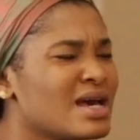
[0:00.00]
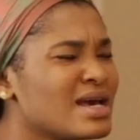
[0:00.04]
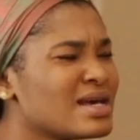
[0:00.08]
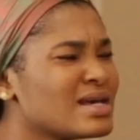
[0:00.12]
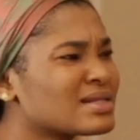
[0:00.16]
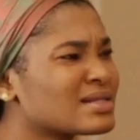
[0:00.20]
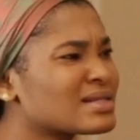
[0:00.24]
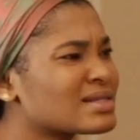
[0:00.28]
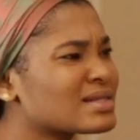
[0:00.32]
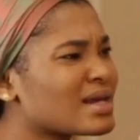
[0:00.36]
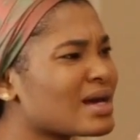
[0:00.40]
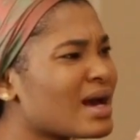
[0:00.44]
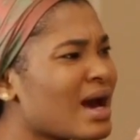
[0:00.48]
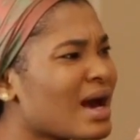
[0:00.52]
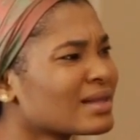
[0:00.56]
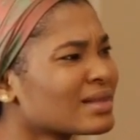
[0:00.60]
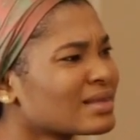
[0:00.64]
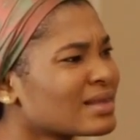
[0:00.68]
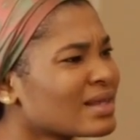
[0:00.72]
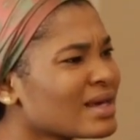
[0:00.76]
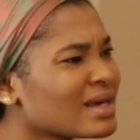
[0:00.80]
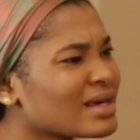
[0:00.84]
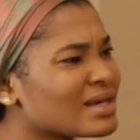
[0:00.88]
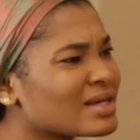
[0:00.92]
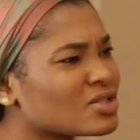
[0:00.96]
I
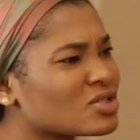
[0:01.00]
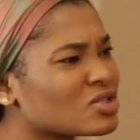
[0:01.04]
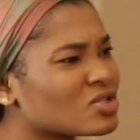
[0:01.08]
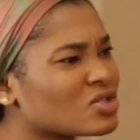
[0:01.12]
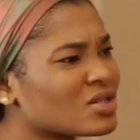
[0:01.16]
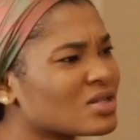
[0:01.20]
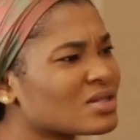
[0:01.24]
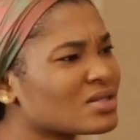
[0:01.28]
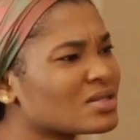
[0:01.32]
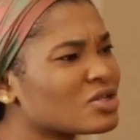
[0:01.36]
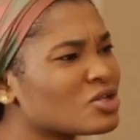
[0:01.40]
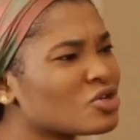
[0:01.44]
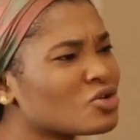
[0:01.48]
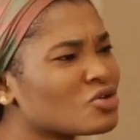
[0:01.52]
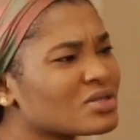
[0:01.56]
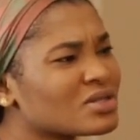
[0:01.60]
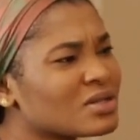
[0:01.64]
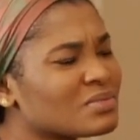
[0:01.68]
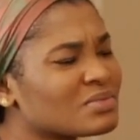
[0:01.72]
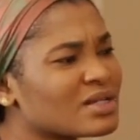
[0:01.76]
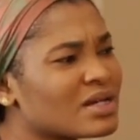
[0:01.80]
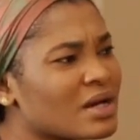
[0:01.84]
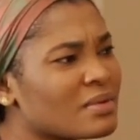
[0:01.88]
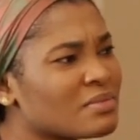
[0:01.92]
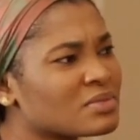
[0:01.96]
think it's just,
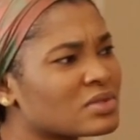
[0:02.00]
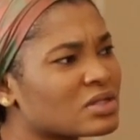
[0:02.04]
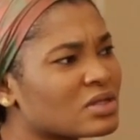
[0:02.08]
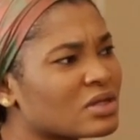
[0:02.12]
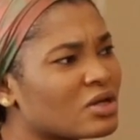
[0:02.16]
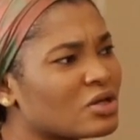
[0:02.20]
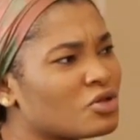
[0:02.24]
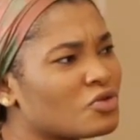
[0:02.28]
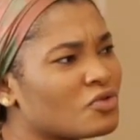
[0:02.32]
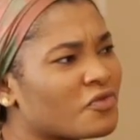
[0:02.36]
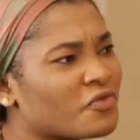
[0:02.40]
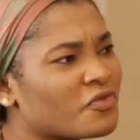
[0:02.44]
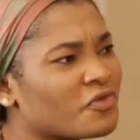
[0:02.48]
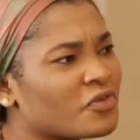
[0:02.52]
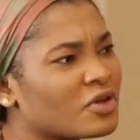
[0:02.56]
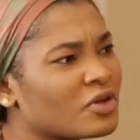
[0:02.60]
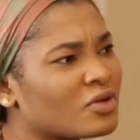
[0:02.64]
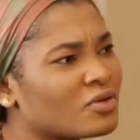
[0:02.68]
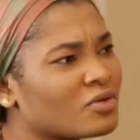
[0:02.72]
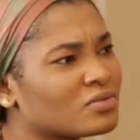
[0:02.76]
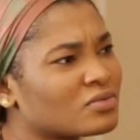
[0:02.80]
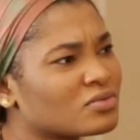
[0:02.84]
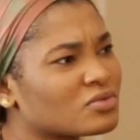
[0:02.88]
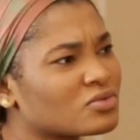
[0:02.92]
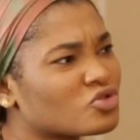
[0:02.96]
sometimes you
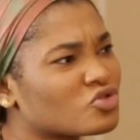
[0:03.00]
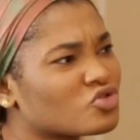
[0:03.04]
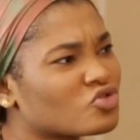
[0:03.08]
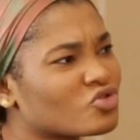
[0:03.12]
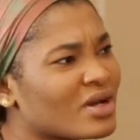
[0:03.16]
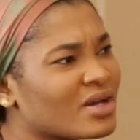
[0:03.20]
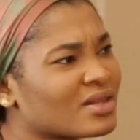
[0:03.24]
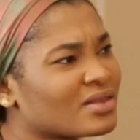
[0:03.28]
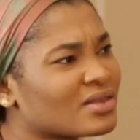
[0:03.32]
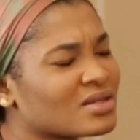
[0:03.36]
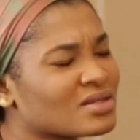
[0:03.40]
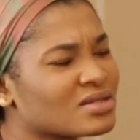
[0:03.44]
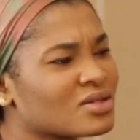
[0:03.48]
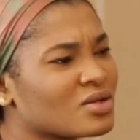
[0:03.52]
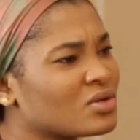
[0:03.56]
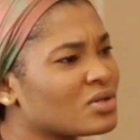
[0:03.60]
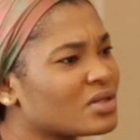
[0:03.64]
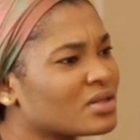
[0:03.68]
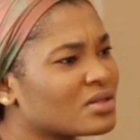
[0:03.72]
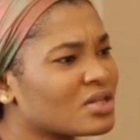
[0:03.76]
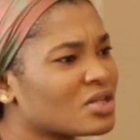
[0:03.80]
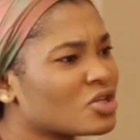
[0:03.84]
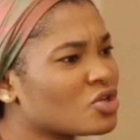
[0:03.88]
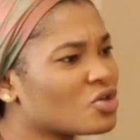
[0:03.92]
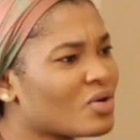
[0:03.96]
feel strength is the
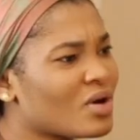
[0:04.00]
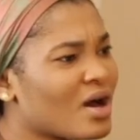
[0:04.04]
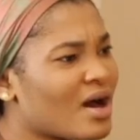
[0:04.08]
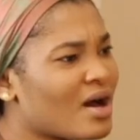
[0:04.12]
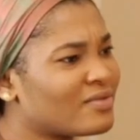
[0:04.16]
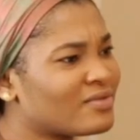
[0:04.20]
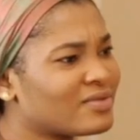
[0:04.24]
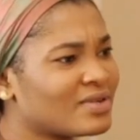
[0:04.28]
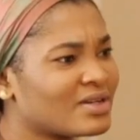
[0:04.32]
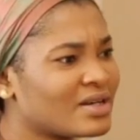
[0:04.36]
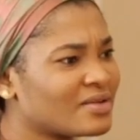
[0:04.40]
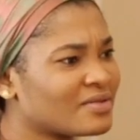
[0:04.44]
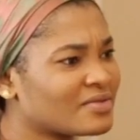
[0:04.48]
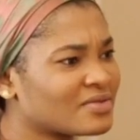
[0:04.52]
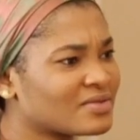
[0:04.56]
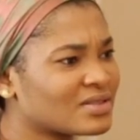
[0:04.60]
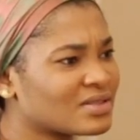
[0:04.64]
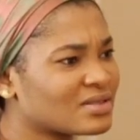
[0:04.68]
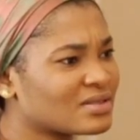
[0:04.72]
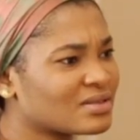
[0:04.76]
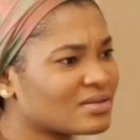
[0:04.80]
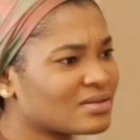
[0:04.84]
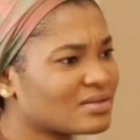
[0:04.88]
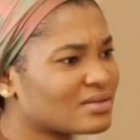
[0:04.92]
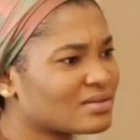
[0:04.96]
only thing you have
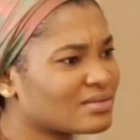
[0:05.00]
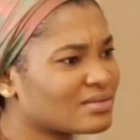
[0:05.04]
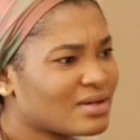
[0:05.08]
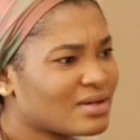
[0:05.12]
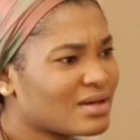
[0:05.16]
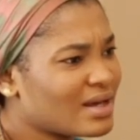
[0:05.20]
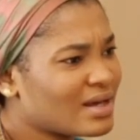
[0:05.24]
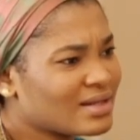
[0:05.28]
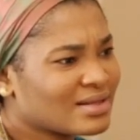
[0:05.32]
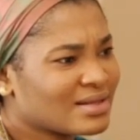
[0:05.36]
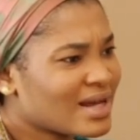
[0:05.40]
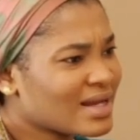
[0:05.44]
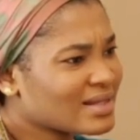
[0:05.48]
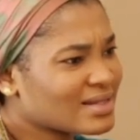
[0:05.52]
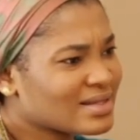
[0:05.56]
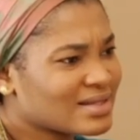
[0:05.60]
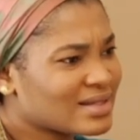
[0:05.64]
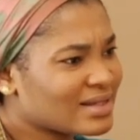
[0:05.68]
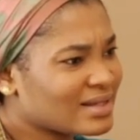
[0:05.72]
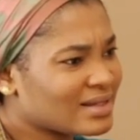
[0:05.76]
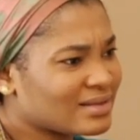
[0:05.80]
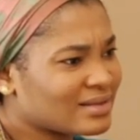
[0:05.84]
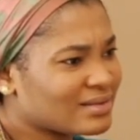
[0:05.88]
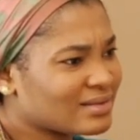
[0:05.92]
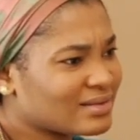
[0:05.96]
left. And
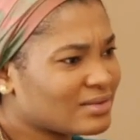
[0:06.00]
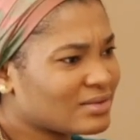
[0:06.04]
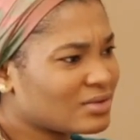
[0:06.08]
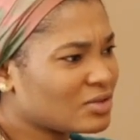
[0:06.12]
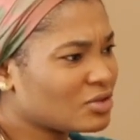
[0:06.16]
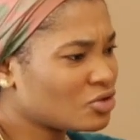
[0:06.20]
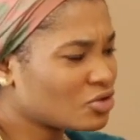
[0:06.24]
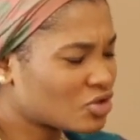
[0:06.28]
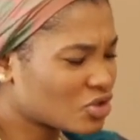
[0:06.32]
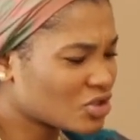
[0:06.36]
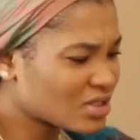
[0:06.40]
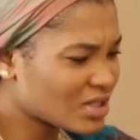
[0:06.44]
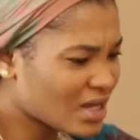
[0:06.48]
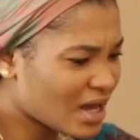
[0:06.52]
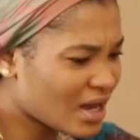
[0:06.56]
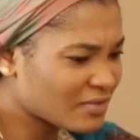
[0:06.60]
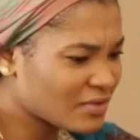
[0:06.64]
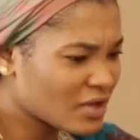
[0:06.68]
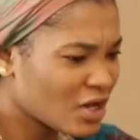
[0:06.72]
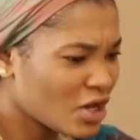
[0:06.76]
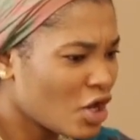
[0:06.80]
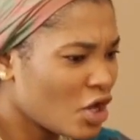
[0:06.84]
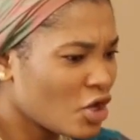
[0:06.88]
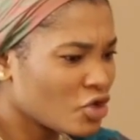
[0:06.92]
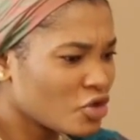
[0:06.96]
that's it.
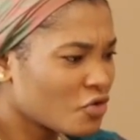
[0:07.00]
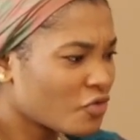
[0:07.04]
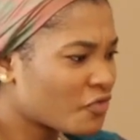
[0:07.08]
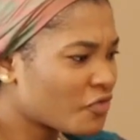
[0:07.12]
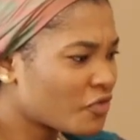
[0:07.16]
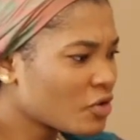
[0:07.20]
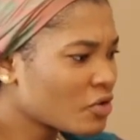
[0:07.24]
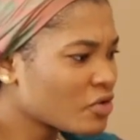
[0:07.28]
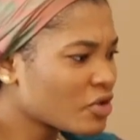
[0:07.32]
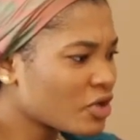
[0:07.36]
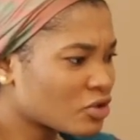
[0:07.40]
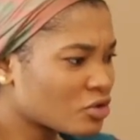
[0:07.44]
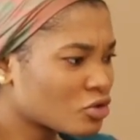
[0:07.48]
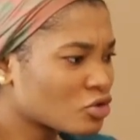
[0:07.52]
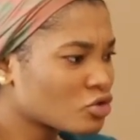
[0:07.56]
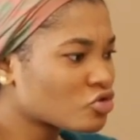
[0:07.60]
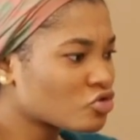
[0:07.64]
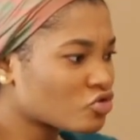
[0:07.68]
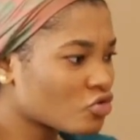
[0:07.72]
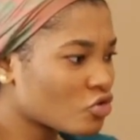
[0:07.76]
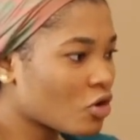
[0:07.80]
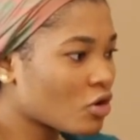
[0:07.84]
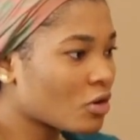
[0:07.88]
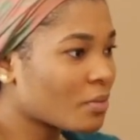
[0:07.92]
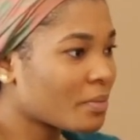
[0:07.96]
You feel you're not
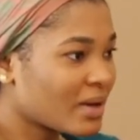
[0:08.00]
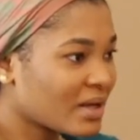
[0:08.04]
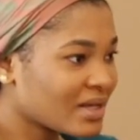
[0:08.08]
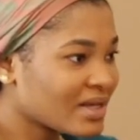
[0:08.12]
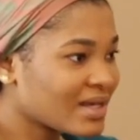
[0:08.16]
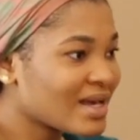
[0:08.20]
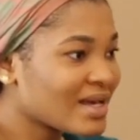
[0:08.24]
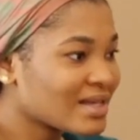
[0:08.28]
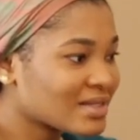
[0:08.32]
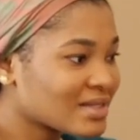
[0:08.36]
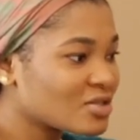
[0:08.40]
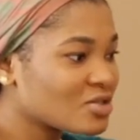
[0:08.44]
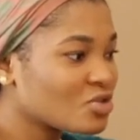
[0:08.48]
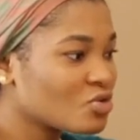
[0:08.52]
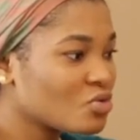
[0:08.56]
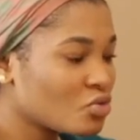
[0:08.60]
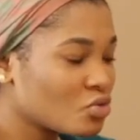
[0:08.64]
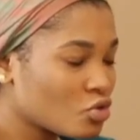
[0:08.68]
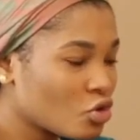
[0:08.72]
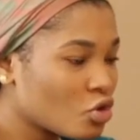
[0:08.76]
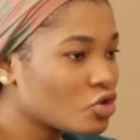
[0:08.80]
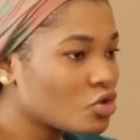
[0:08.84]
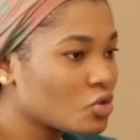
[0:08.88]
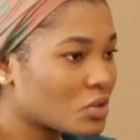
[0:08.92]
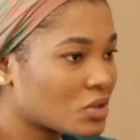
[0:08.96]
strong, but yes,
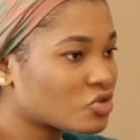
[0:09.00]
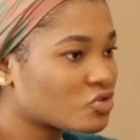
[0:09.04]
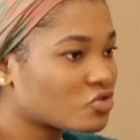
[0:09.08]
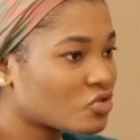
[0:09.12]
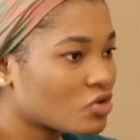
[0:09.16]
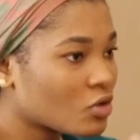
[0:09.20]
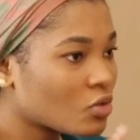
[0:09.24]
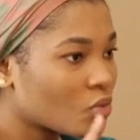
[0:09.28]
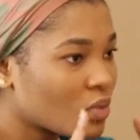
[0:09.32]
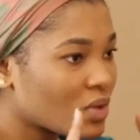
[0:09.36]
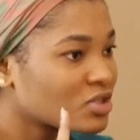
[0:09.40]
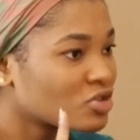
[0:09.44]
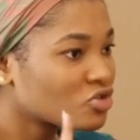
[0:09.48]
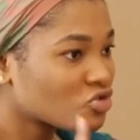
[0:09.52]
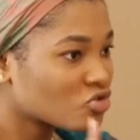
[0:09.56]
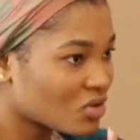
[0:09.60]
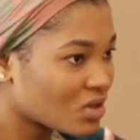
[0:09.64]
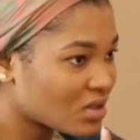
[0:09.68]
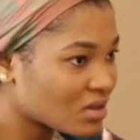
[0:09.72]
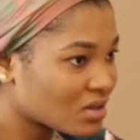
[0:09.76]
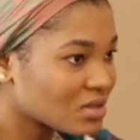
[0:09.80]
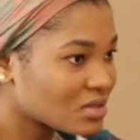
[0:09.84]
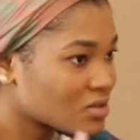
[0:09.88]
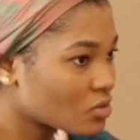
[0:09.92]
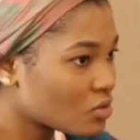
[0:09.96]
you know you are strong when
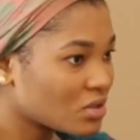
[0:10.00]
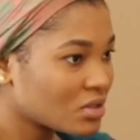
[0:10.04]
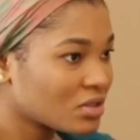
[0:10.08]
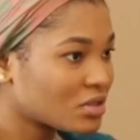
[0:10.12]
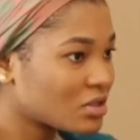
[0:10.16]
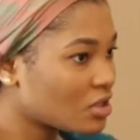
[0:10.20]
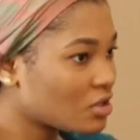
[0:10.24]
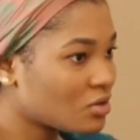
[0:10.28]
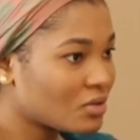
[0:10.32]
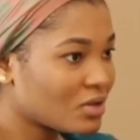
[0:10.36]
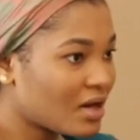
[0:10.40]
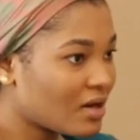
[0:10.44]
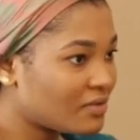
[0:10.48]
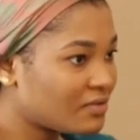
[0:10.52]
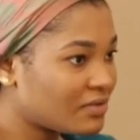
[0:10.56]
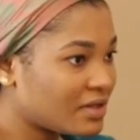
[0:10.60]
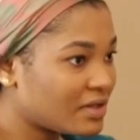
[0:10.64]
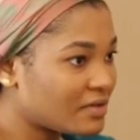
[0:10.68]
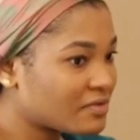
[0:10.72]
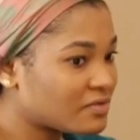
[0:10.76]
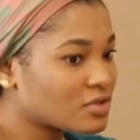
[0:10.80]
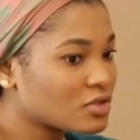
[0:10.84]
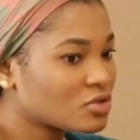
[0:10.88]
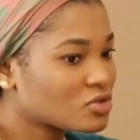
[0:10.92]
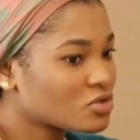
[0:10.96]
strength is the only thing you have
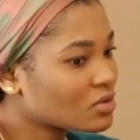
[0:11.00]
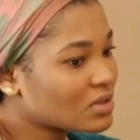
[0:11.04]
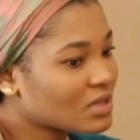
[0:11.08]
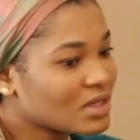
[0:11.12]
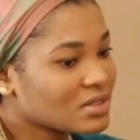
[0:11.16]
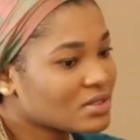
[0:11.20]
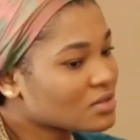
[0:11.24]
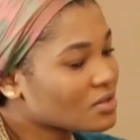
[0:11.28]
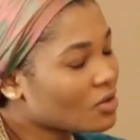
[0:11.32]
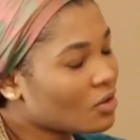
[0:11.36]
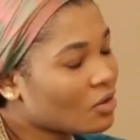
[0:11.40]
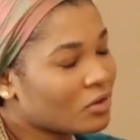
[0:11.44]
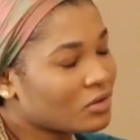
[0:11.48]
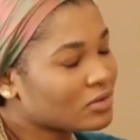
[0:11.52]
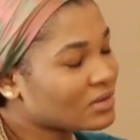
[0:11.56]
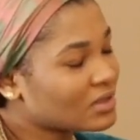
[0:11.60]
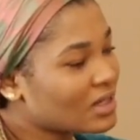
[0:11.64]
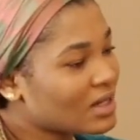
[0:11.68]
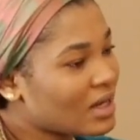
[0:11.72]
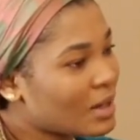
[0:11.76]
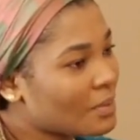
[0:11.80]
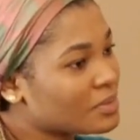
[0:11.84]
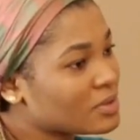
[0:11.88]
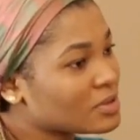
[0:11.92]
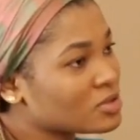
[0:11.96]
left. So that's all
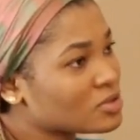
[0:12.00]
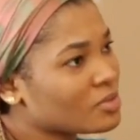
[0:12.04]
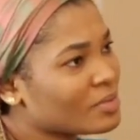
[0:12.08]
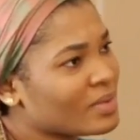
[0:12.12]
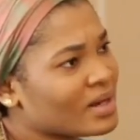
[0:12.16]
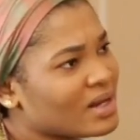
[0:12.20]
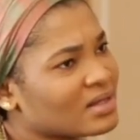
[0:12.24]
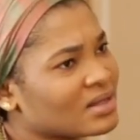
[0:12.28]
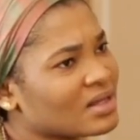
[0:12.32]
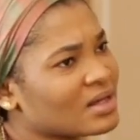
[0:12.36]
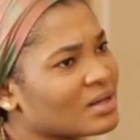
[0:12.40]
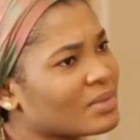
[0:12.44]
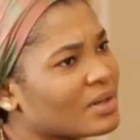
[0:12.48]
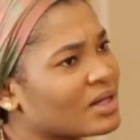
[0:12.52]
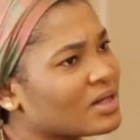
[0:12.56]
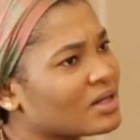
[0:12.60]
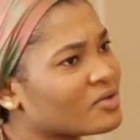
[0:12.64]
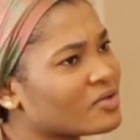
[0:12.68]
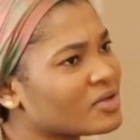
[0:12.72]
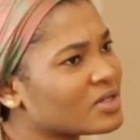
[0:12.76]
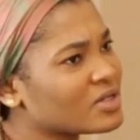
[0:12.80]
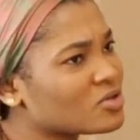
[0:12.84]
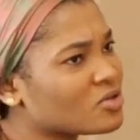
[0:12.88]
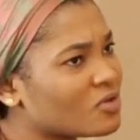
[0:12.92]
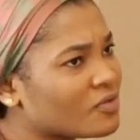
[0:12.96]
that happens to me. And I think by the
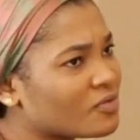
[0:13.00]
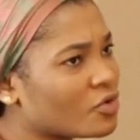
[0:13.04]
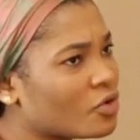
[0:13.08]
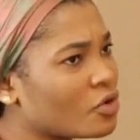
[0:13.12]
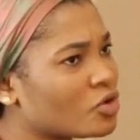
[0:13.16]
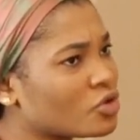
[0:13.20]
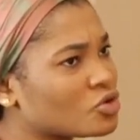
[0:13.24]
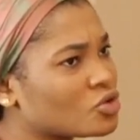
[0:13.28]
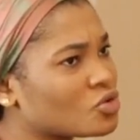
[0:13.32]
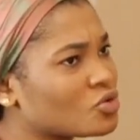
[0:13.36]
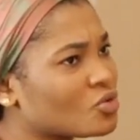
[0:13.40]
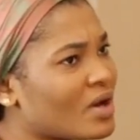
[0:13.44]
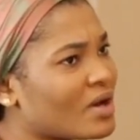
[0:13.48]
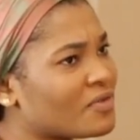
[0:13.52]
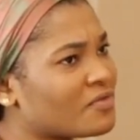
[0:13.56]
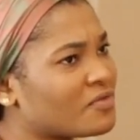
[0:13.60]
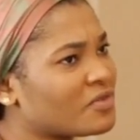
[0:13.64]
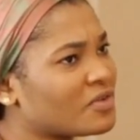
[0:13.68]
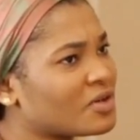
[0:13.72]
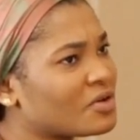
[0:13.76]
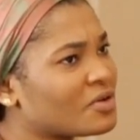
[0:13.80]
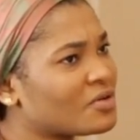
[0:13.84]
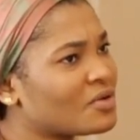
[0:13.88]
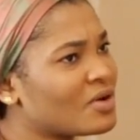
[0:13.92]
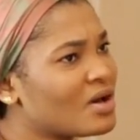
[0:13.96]
grace of God too, I
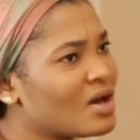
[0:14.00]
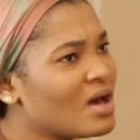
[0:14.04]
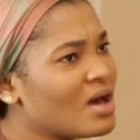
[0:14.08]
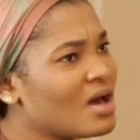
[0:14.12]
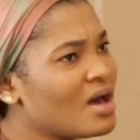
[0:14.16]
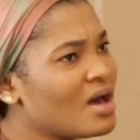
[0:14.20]
feel